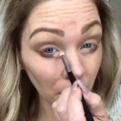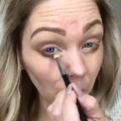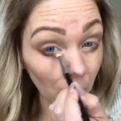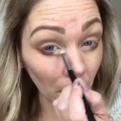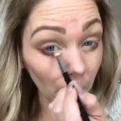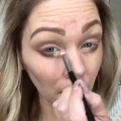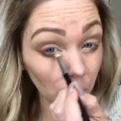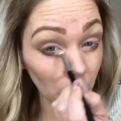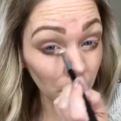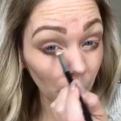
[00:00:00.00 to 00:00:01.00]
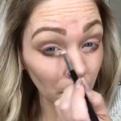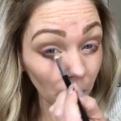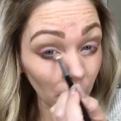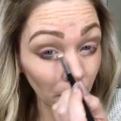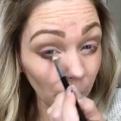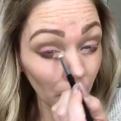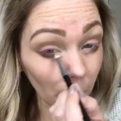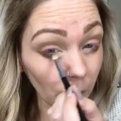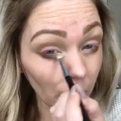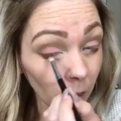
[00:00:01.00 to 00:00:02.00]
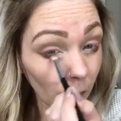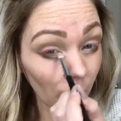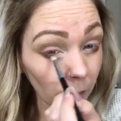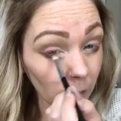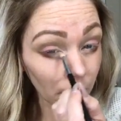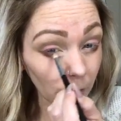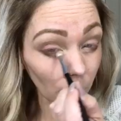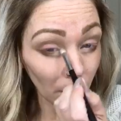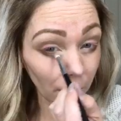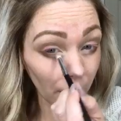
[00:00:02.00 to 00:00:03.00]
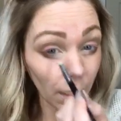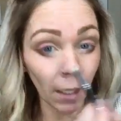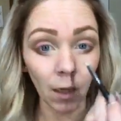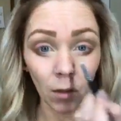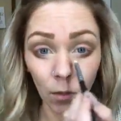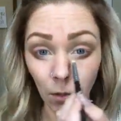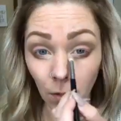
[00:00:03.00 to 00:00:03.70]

Okay, just putting a little bit more in here. Obviously it will fade out.